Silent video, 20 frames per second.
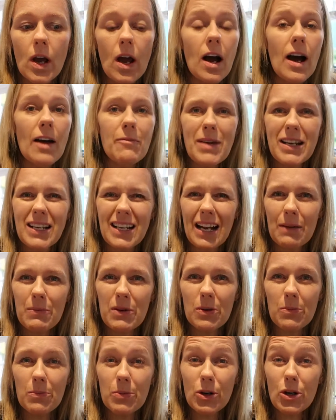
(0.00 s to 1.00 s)
I've made a
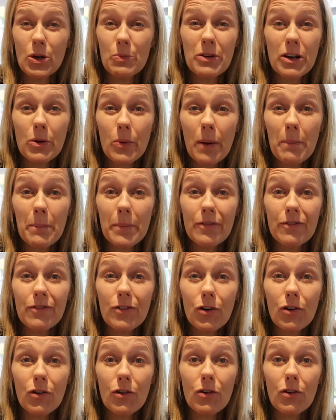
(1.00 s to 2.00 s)
lemon and blueberry one
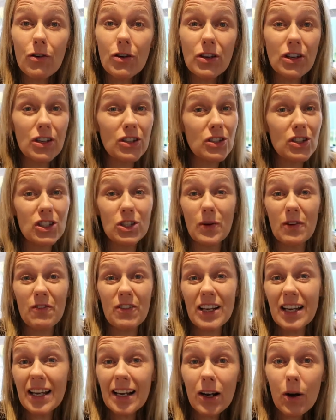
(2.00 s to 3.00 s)
before. You can just do a
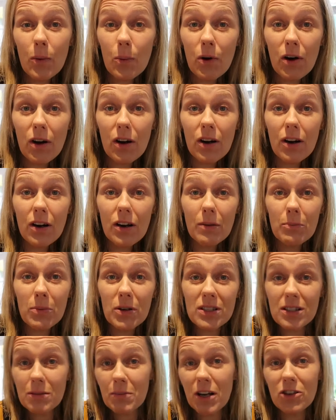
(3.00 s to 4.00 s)
vanilla one and
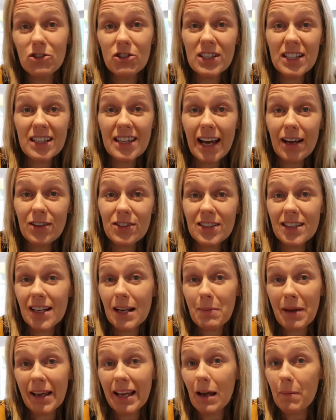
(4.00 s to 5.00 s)
put some hundreds of thousands in
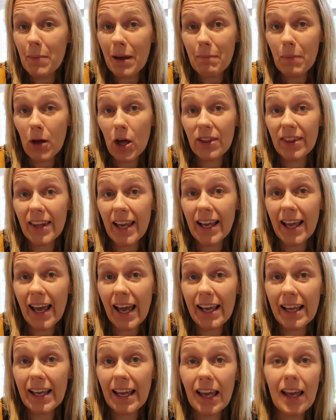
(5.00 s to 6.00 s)
it, make it a bit birthday
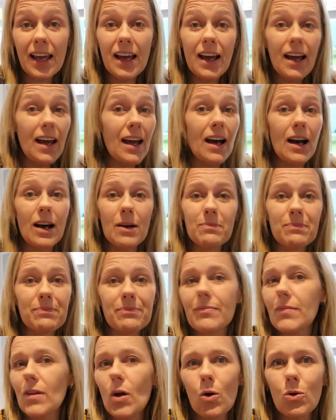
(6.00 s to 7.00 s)
cakey,
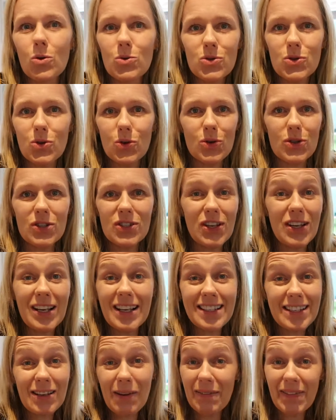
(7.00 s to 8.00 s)
all sorts. So you
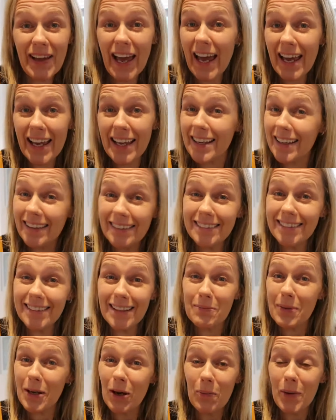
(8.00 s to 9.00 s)
can still have cake
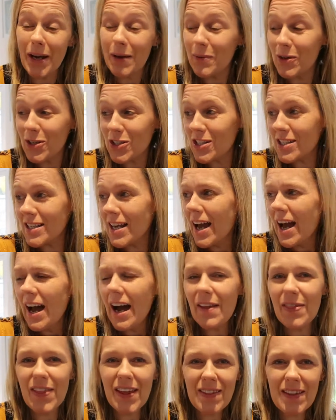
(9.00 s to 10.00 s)
and be on Weight Watchers.
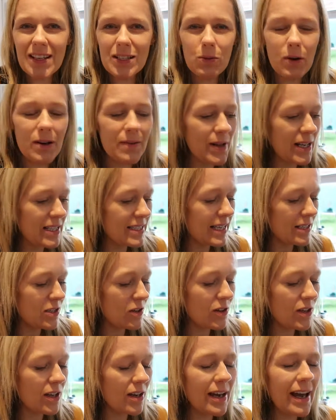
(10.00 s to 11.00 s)
I think this one, it says
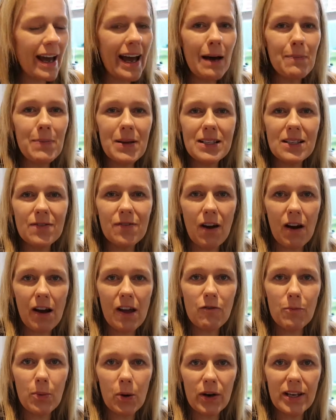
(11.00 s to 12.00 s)
on the app it's
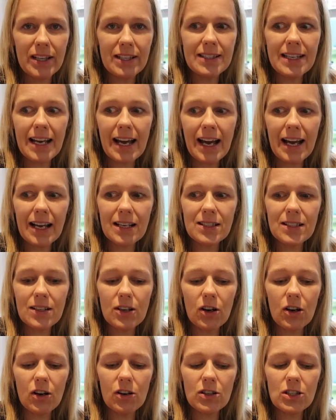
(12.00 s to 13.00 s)
5 points. It has
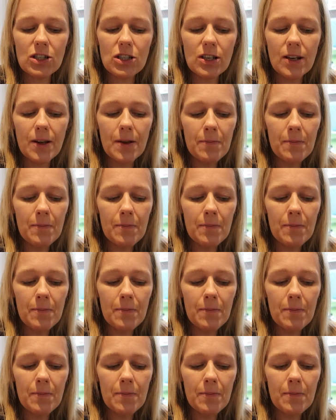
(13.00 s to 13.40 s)
got